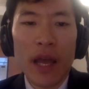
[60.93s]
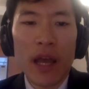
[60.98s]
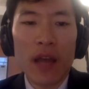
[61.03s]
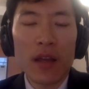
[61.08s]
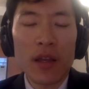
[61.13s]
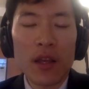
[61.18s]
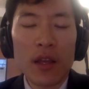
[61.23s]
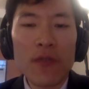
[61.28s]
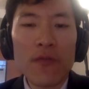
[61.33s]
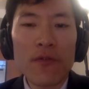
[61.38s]
to
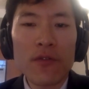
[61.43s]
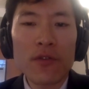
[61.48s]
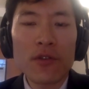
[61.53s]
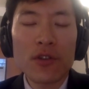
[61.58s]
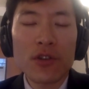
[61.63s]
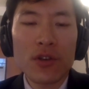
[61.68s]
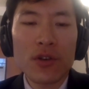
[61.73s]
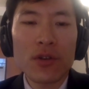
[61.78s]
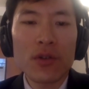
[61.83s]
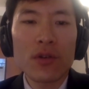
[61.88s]
that, if
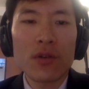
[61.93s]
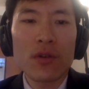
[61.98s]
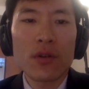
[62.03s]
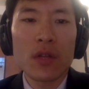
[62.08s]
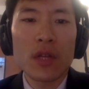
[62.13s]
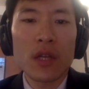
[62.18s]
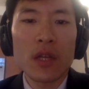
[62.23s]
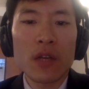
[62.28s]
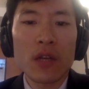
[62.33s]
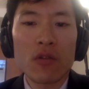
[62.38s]
you
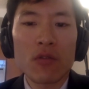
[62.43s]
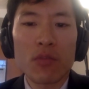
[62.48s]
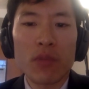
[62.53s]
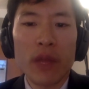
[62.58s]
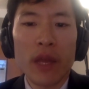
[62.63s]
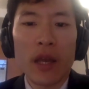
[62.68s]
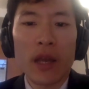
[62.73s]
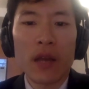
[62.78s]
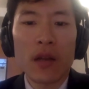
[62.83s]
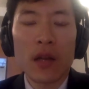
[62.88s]
choose lingual
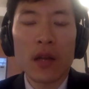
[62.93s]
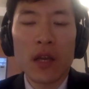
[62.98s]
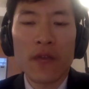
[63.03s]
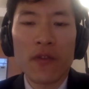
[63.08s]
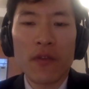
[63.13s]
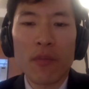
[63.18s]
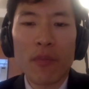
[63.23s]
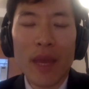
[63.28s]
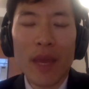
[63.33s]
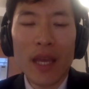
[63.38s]
plate,
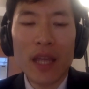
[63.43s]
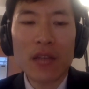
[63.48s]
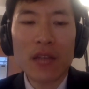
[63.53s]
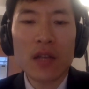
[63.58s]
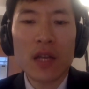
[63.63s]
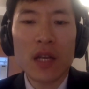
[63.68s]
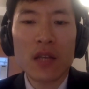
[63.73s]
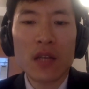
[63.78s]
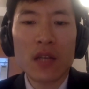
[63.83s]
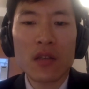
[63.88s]
if the
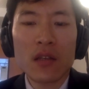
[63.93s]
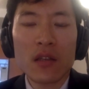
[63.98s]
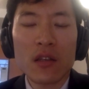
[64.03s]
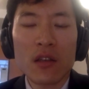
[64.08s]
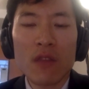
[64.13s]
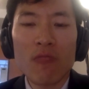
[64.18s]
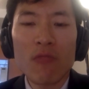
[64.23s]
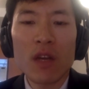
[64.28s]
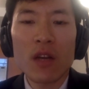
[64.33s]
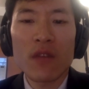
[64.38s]
patient has
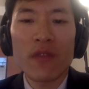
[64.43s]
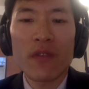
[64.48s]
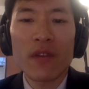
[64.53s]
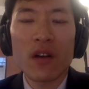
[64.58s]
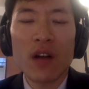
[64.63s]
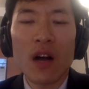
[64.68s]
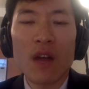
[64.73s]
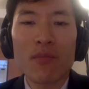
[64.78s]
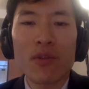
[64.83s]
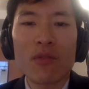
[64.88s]
somewhat of
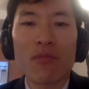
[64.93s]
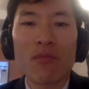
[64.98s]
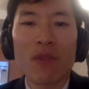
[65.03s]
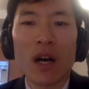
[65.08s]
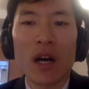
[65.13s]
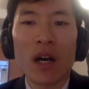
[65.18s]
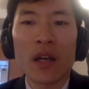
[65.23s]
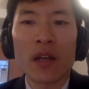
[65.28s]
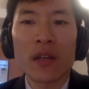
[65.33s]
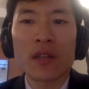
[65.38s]
a
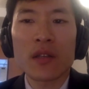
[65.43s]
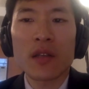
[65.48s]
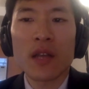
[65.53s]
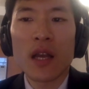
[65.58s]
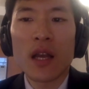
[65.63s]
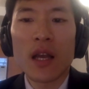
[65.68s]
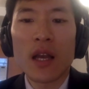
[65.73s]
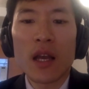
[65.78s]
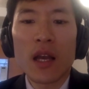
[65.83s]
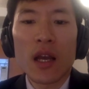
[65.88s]
compromised
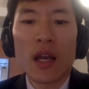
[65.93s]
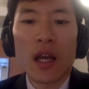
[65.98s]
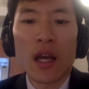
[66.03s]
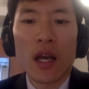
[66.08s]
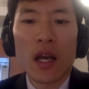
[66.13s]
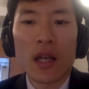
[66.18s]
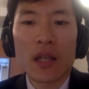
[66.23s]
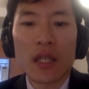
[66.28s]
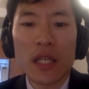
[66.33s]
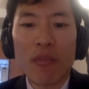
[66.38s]

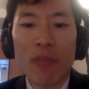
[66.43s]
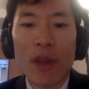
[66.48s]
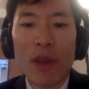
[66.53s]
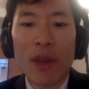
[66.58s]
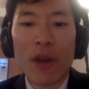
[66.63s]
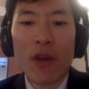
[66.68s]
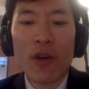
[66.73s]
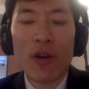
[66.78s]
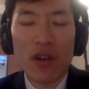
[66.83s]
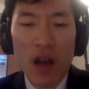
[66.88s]
teeth
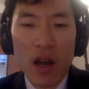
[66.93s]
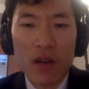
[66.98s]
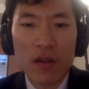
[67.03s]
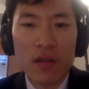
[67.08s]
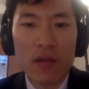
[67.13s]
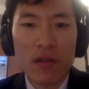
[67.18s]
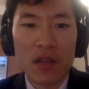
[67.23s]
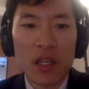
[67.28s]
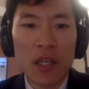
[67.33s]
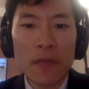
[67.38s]

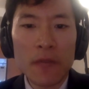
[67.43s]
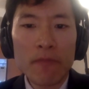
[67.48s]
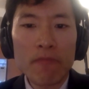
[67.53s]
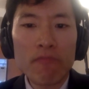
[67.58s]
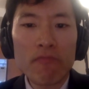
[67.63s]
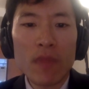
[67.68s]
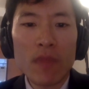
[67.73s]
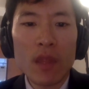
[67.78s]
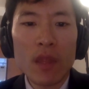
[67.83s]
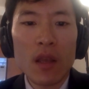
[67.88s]
periodontally,
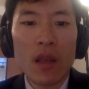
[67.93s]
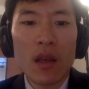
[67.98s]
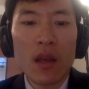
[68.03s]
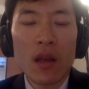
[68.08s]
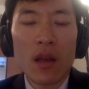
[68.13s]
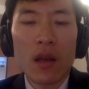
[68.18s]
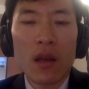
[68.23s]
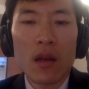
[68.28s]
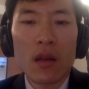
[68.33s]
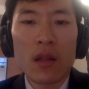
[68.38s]

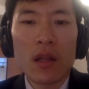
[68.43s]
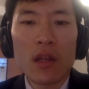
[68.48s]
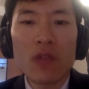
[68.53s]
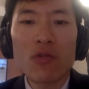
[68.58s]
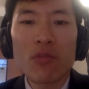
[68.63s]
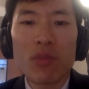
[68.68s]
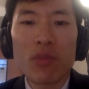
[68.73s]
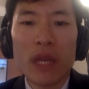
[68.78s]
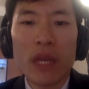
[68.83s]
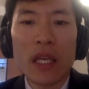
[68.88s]
the
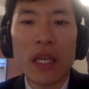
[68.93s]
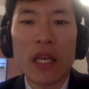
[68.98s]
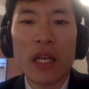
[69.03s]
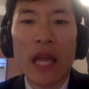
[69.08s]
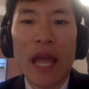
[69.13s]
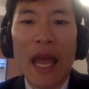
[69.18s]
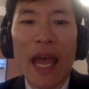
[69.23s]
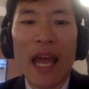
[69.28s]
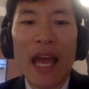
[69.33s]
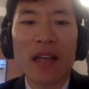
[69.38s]
lingual plate
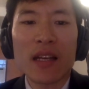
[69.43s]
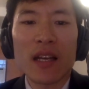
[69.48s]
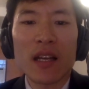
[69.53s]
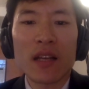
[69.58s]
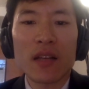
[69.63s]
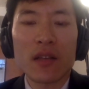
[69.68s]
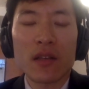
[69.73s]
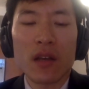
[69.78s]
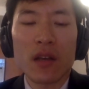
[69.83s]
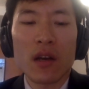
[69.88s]
can act
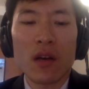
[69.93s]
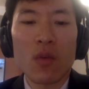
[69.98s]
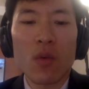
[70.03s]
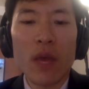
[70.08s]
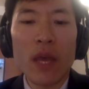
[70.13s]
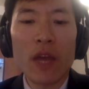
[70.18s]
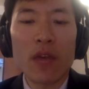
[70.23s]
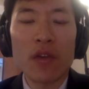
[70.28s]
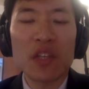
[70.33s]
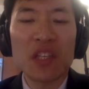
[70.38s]
as a
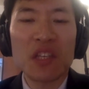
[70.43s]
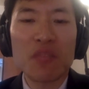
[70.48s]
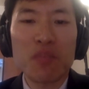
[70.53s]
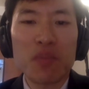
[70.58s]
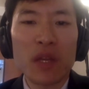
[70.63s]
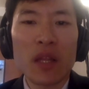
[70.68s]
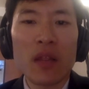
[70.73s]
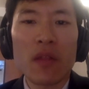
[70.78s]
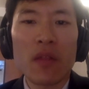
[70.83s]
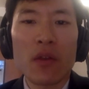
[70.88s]
way to
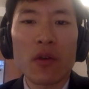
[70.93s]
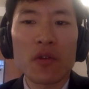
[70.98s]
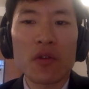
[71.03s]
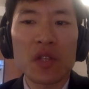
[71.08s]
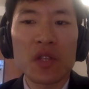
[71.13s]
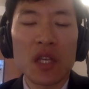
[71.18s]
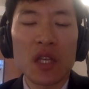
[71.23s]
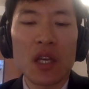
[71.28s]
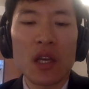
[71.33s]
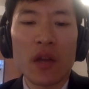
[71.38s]
splint
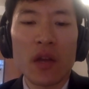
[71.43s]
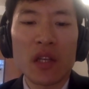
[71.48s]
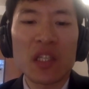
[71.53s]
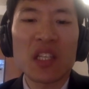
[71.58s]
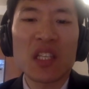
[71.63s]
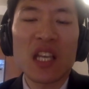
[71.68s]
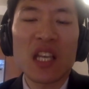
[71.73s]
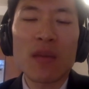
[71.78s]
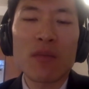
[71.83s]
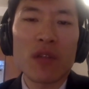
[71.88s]
those teeth
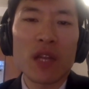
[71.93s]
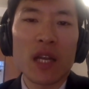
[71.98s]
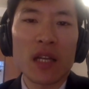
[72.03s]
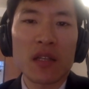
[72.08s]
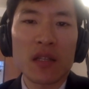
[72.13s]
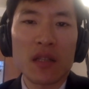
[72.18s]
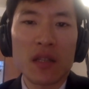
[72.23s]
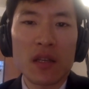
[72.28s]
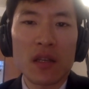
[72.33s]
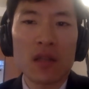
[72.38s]
and
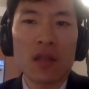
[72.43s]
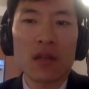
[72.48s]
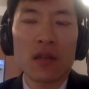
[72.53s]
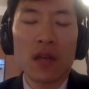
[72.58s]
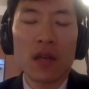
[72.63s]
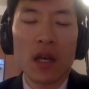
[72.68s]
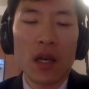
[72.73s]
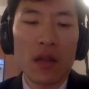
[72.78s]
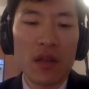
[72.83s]
stabilize these